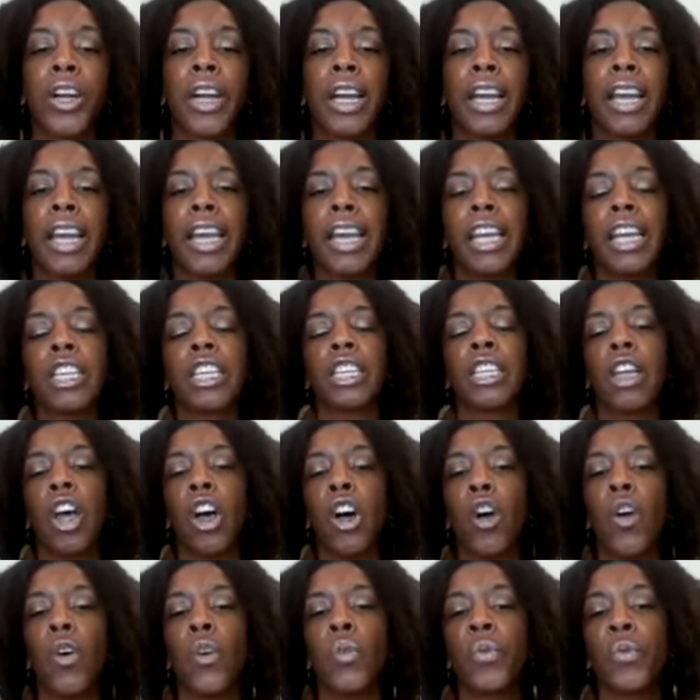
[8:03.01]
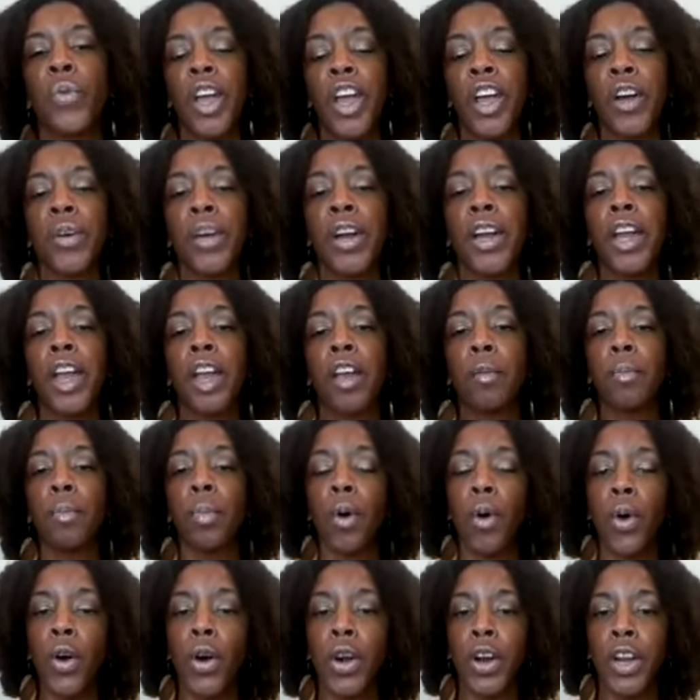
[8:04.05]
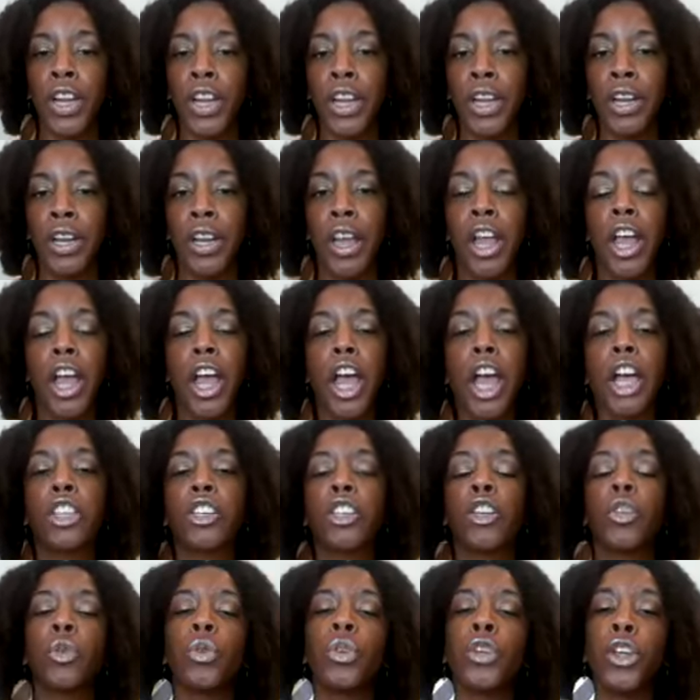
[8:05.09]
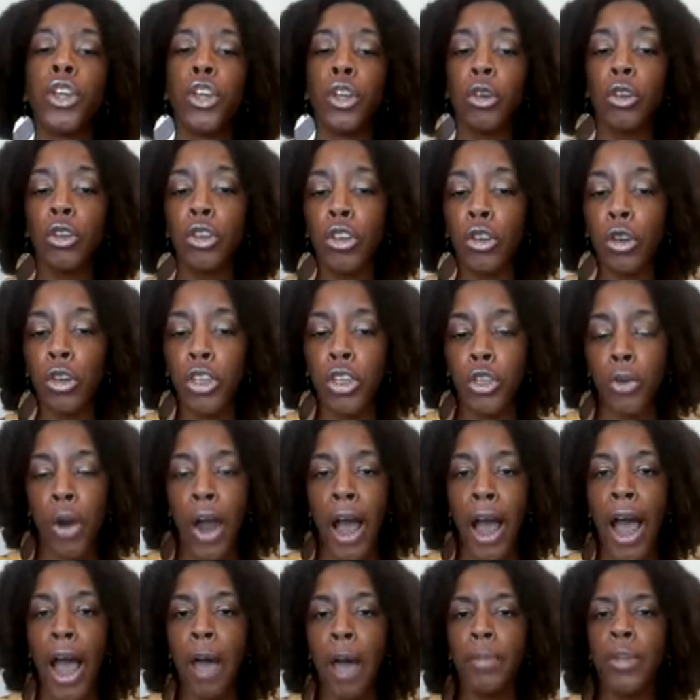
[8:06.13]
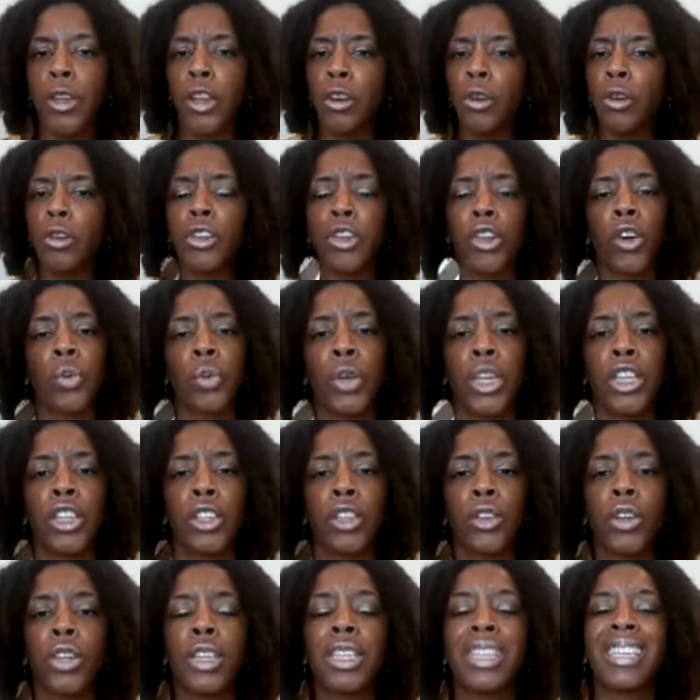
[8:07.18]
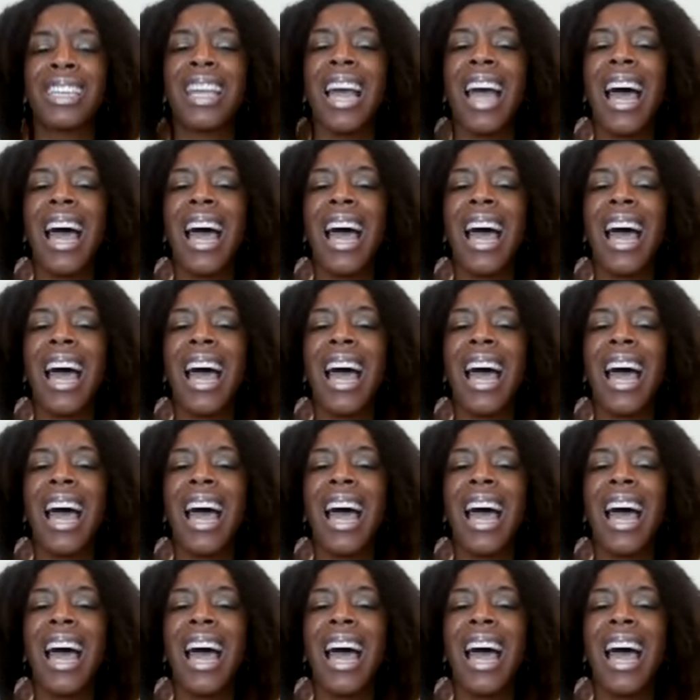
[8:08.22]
It is so very important to use your tribe, use your resources.